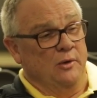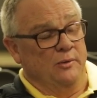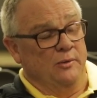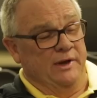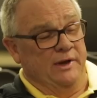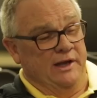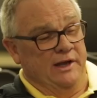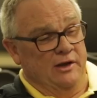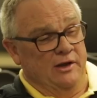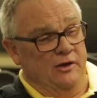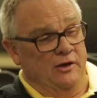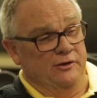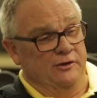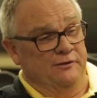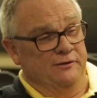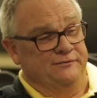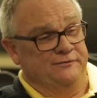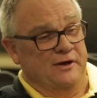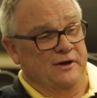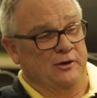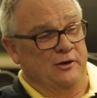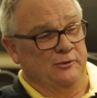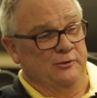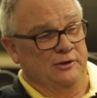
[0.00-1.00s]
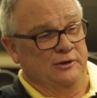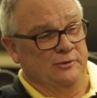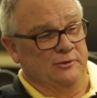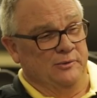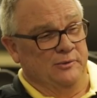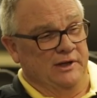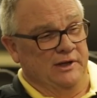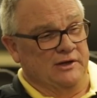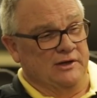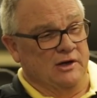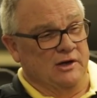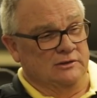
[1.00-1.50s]
we get on the phone and
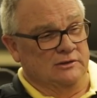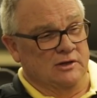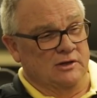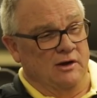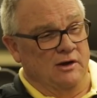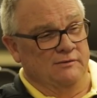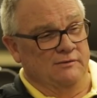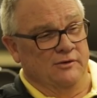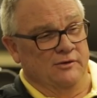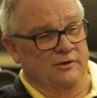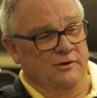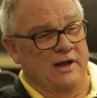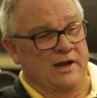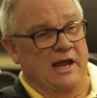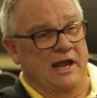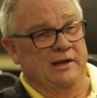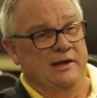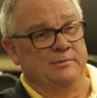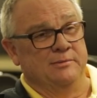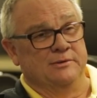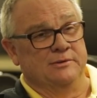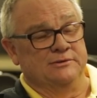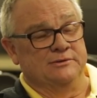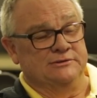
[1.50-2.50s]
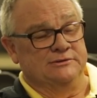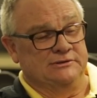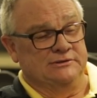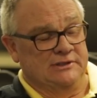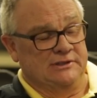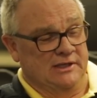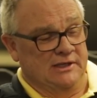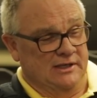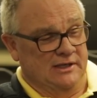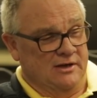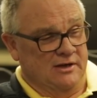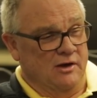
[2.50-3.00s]
we call all of our neighbors,
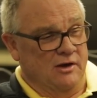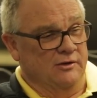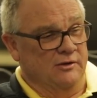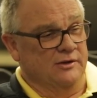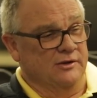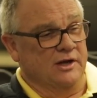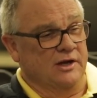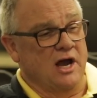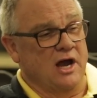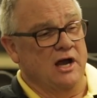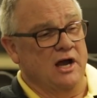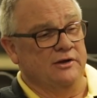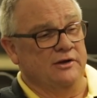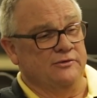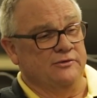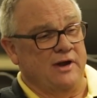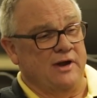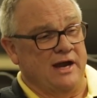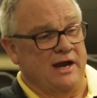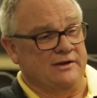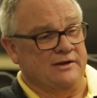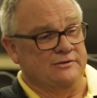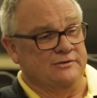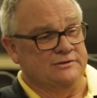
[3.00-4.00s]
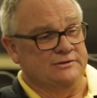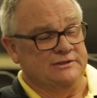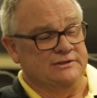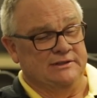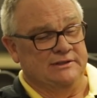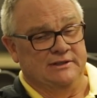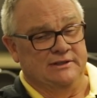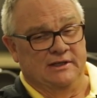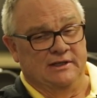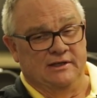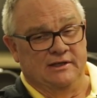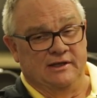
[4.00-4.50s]
all the contractors
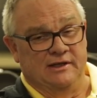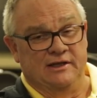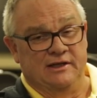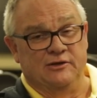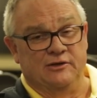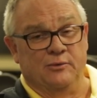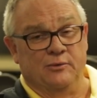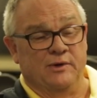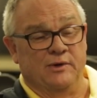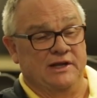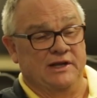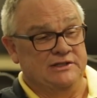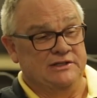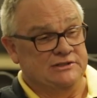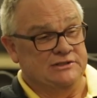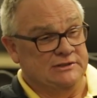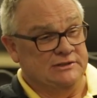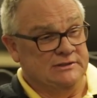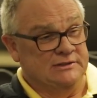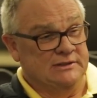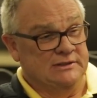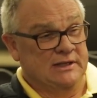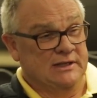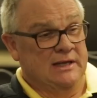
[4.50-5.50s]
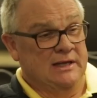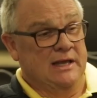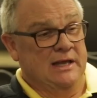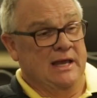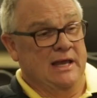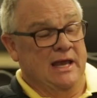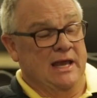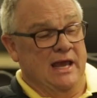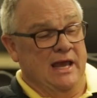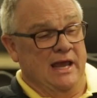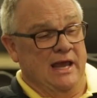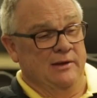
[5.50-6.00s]
in the region,
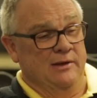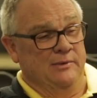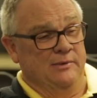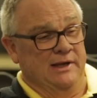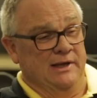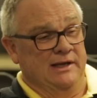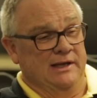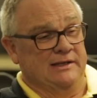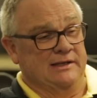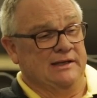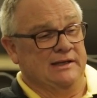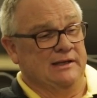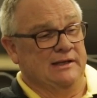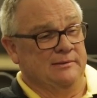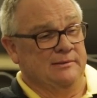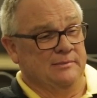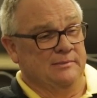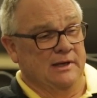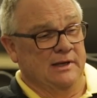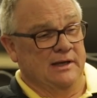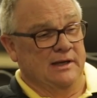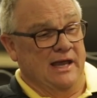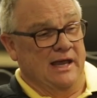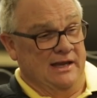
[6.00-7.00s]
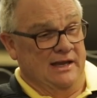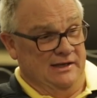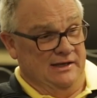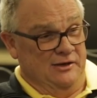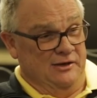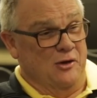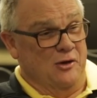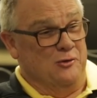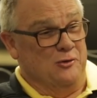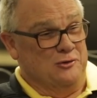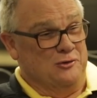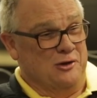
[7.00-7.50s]
and we get them
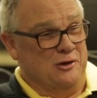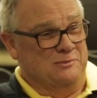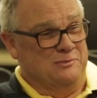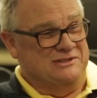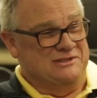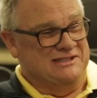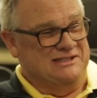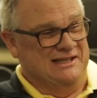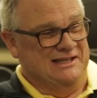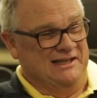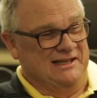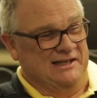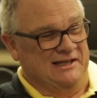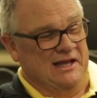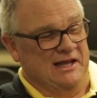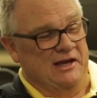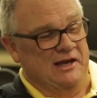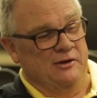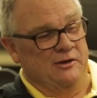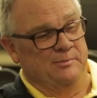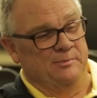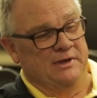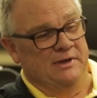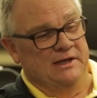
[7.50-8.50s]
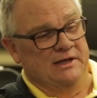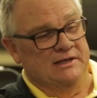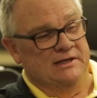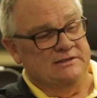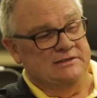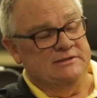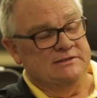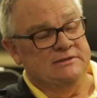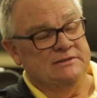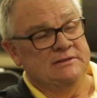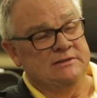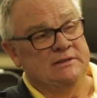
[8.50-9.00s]
headed to Oklahoma City to help
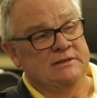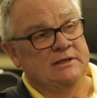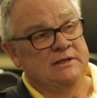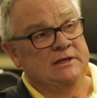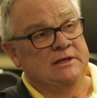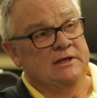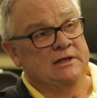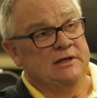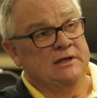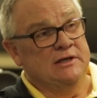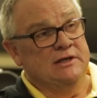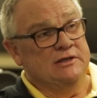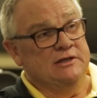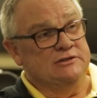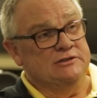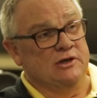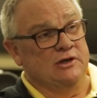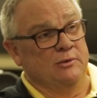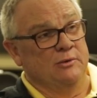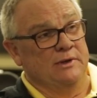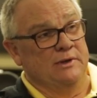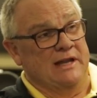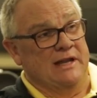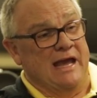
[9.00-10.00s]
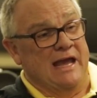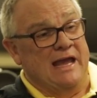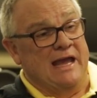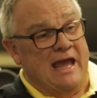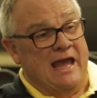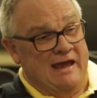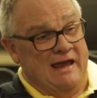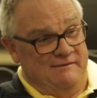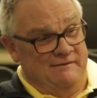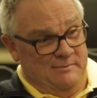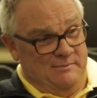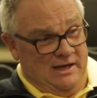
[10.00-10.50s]
us. So when they
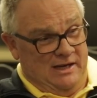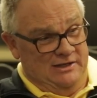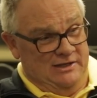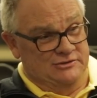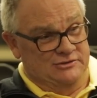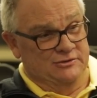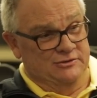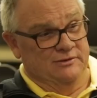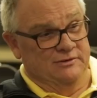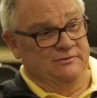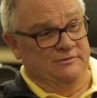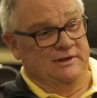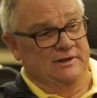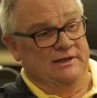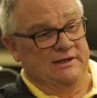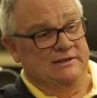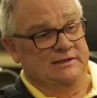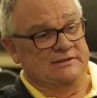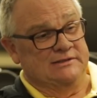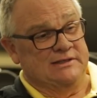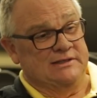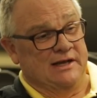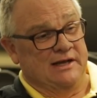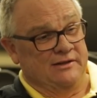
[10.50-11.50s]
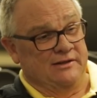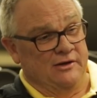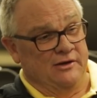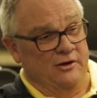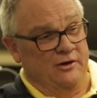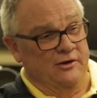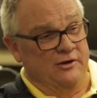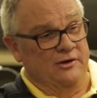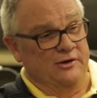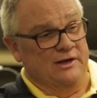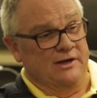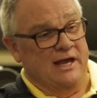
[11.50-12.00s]
have major events like the
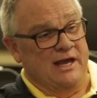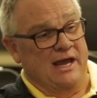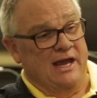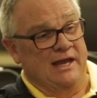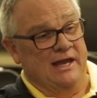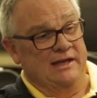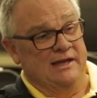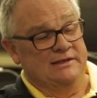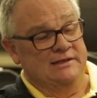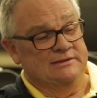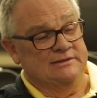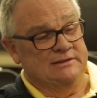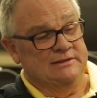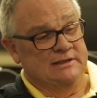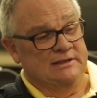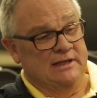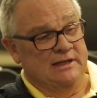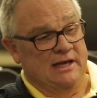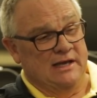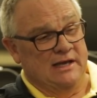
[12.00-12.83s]
hurricanes